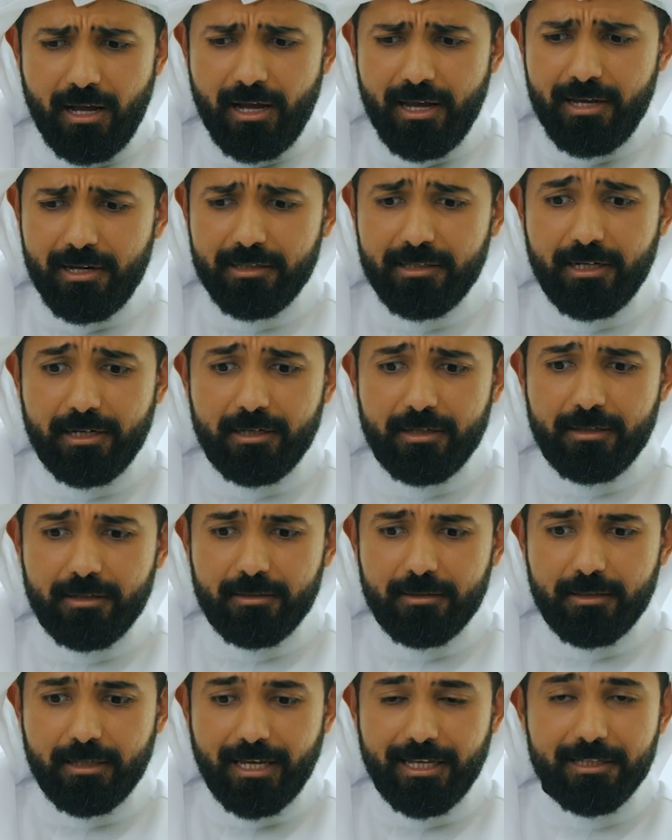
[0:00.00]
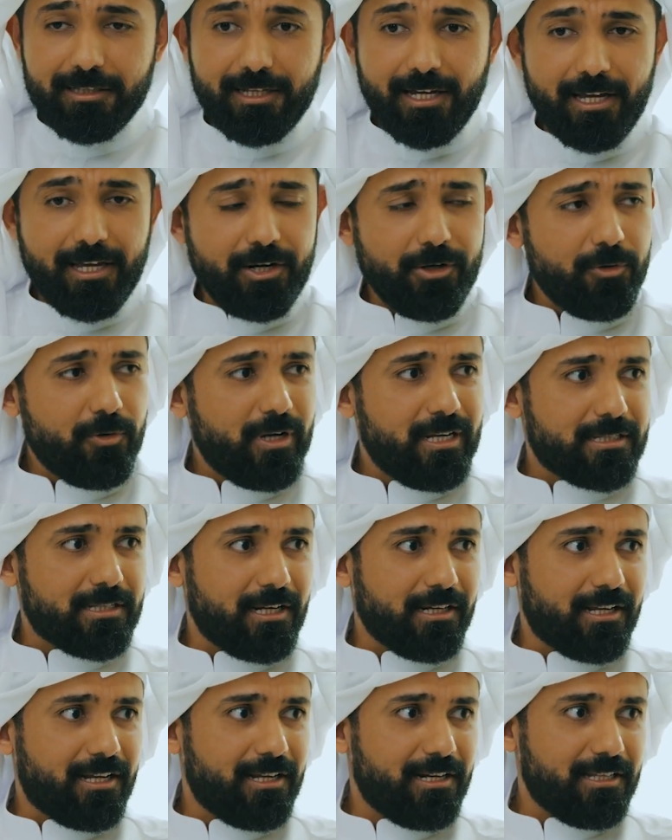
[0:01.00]
higher than the entire US
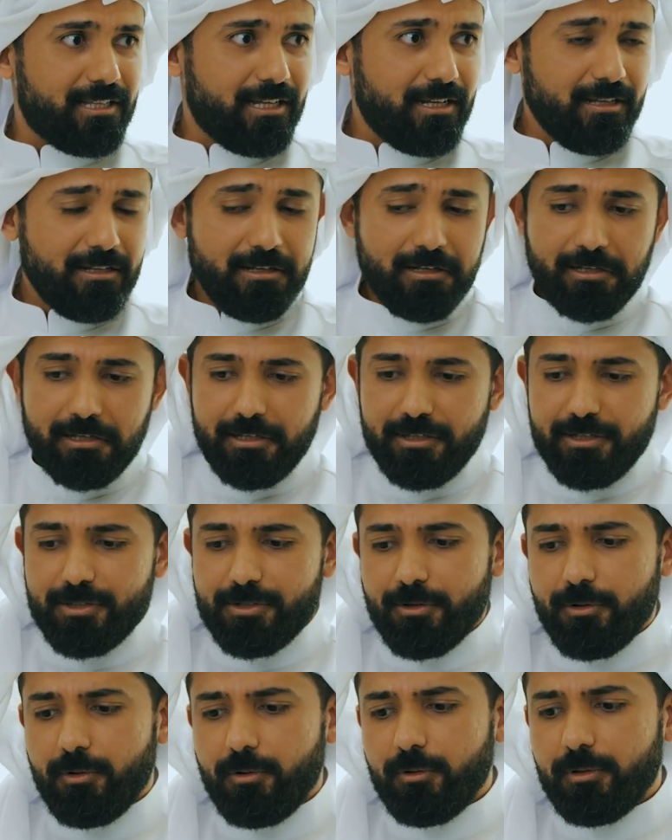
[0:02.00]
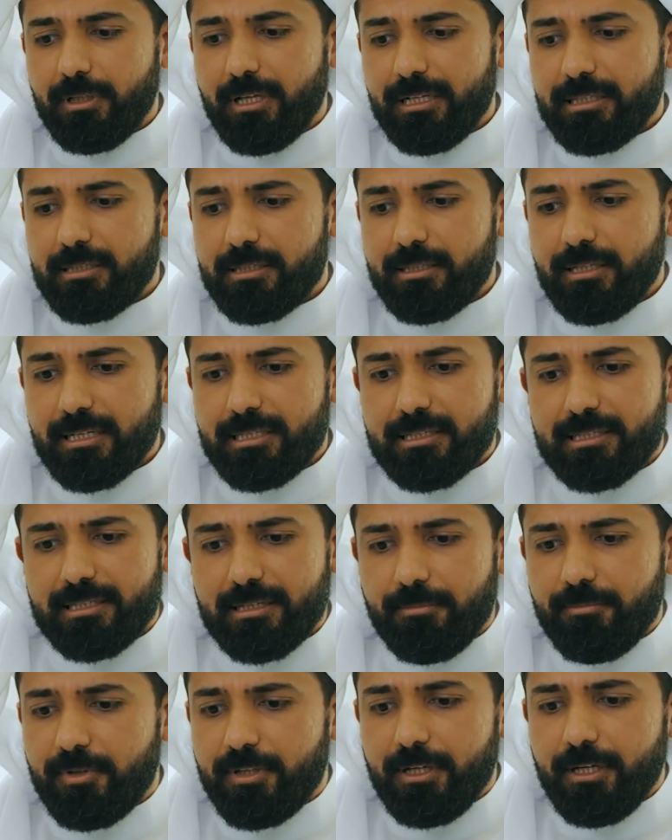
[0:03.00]
and Canada. So that's
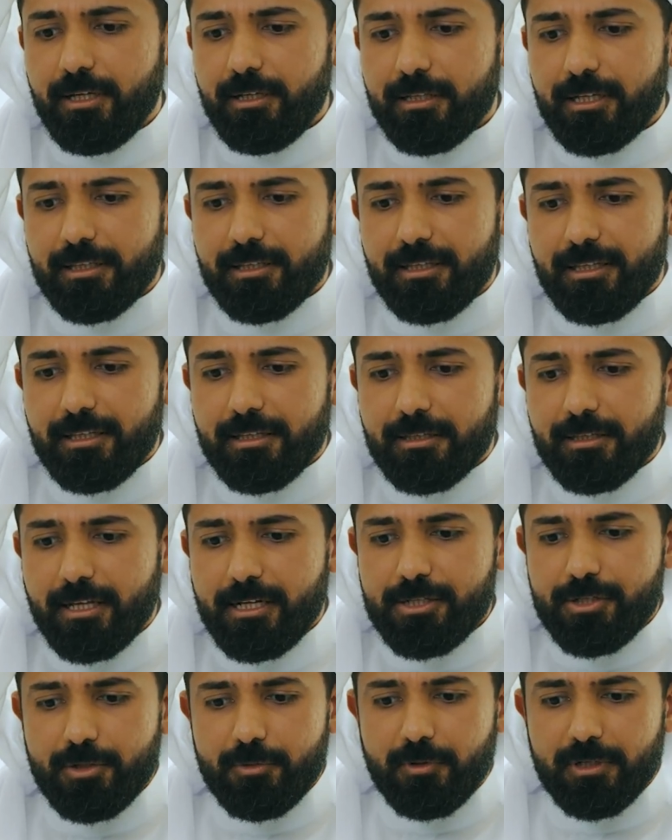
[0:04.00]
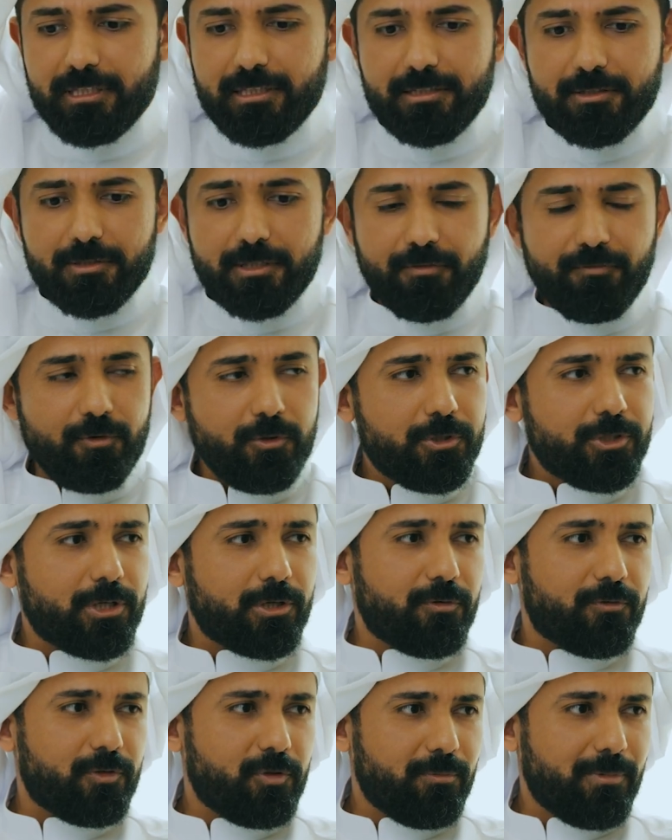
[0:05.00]
something that tells you what the future
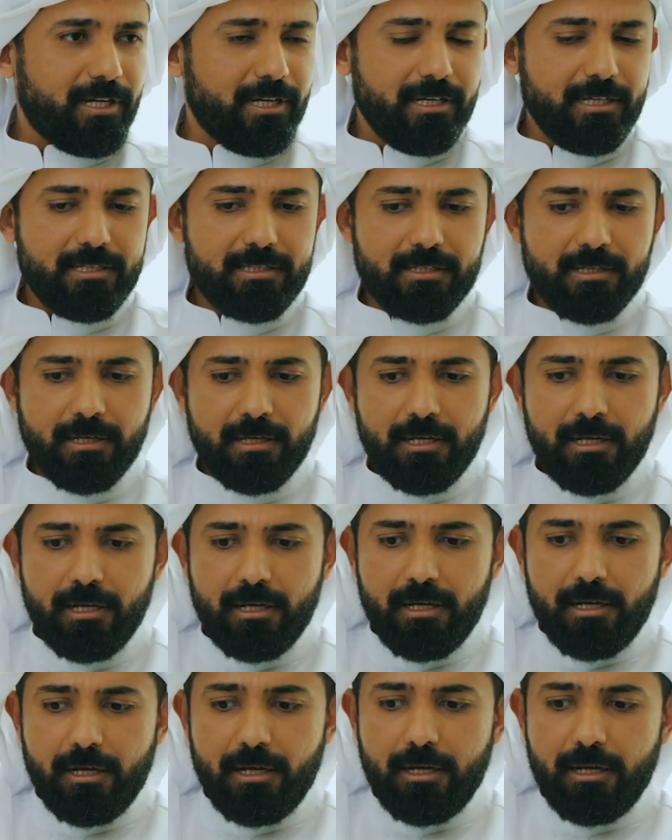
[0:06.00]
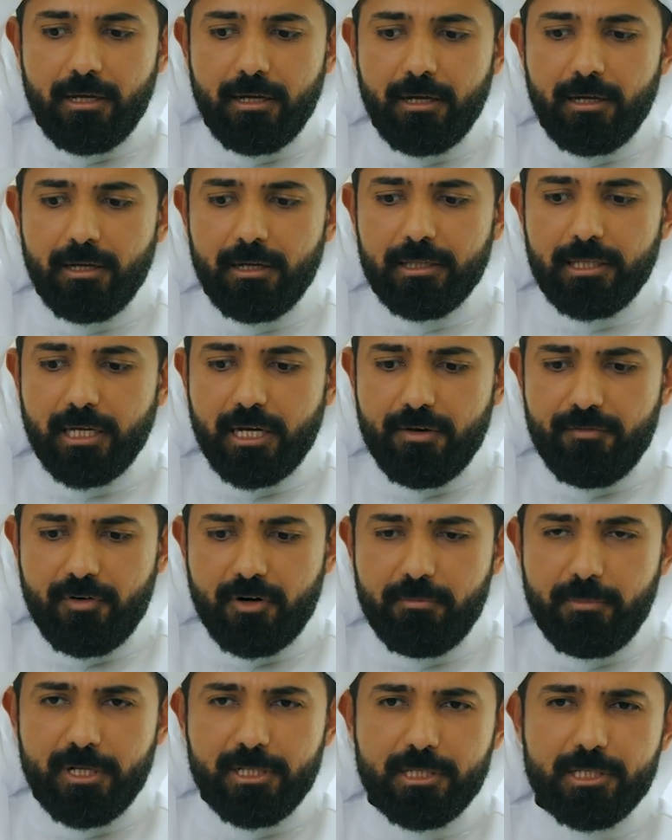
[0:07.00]
of Dubai is. The
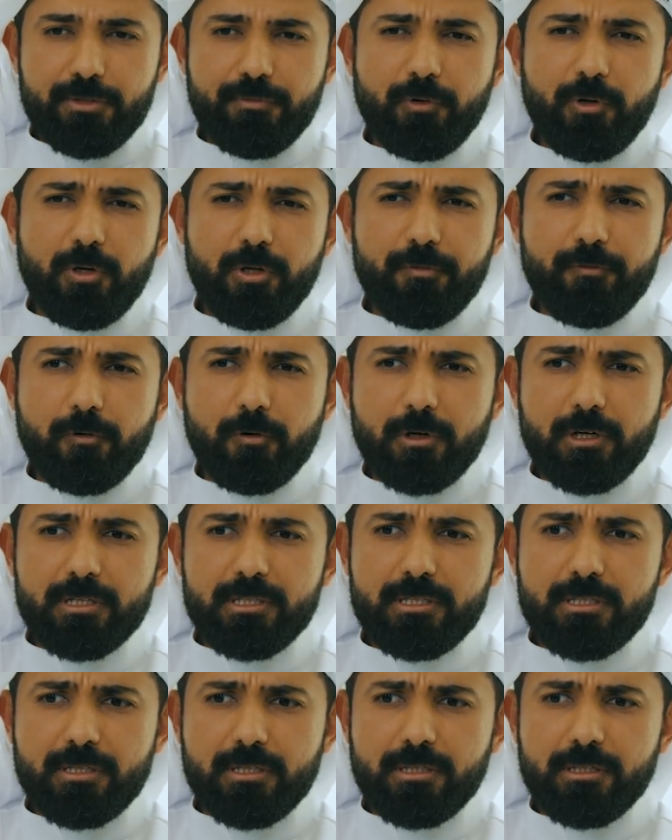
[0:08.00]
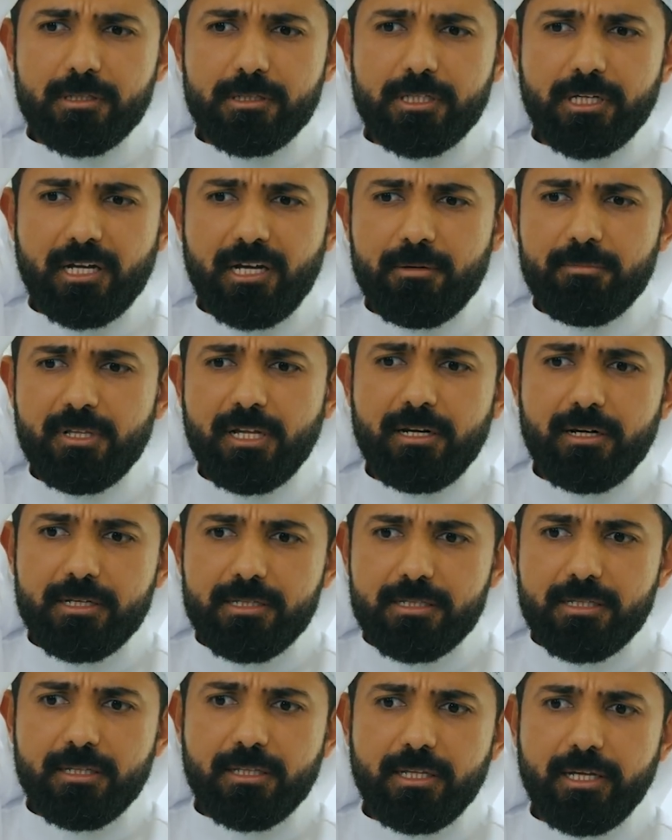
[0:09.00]
government is fully focused. Sheikh Hamdan
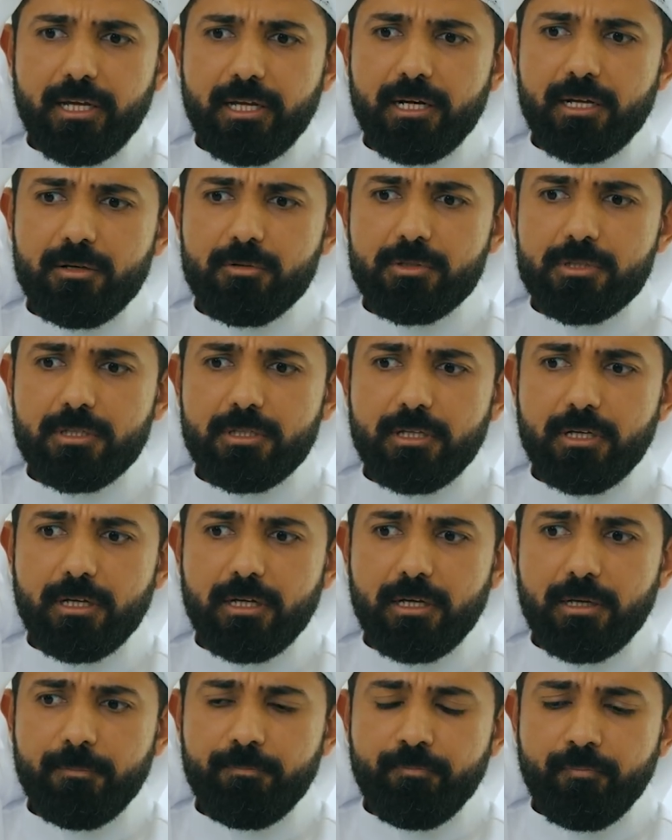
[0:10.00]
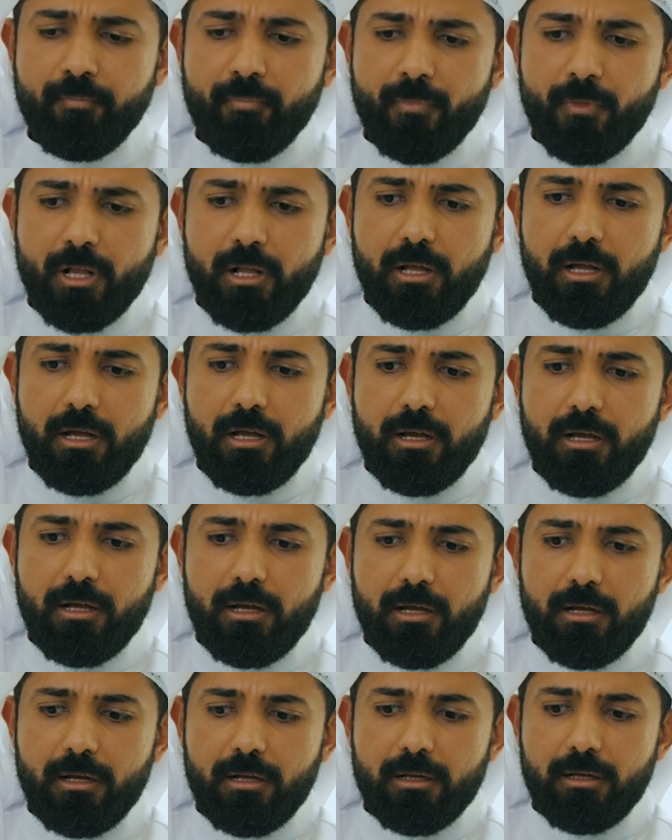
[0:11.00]
recently announced the
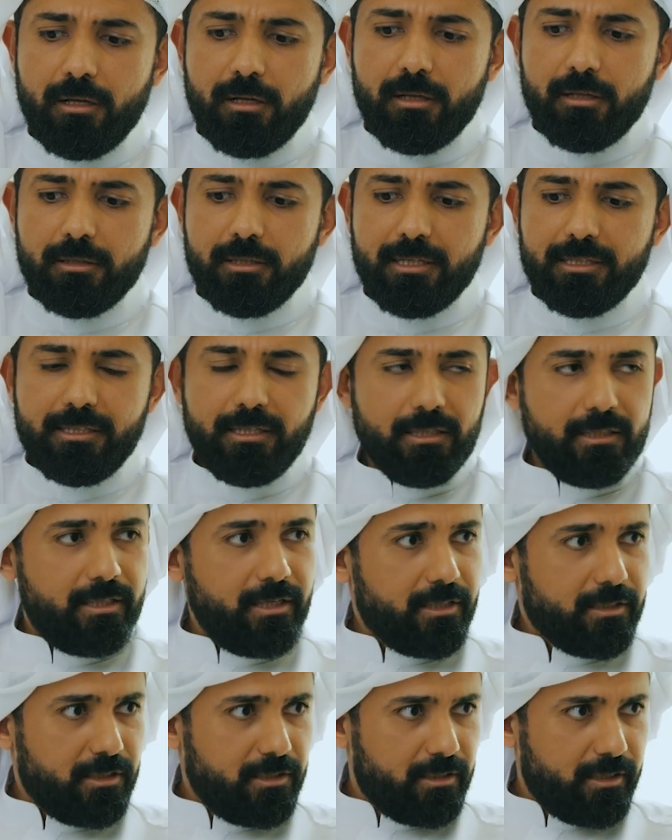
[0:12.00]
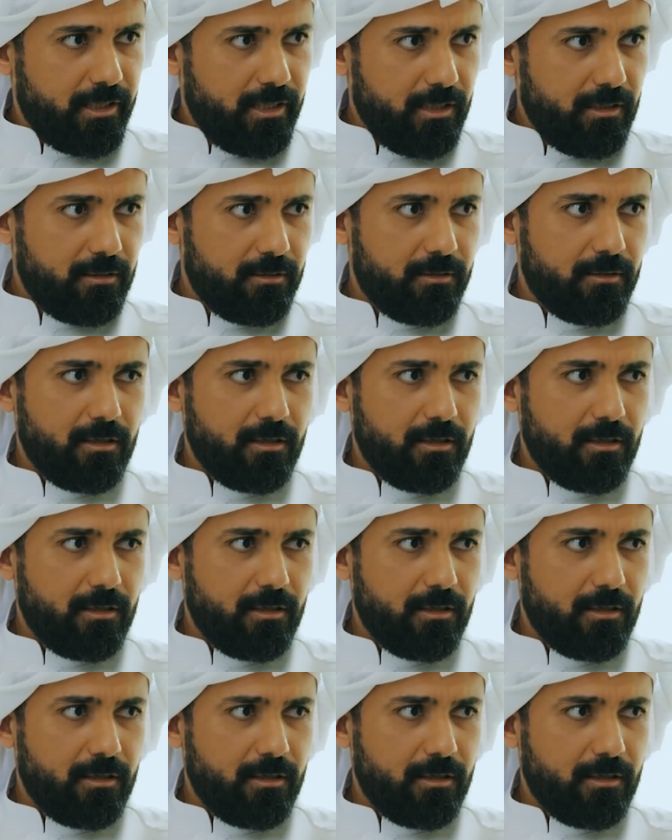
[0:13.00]
D33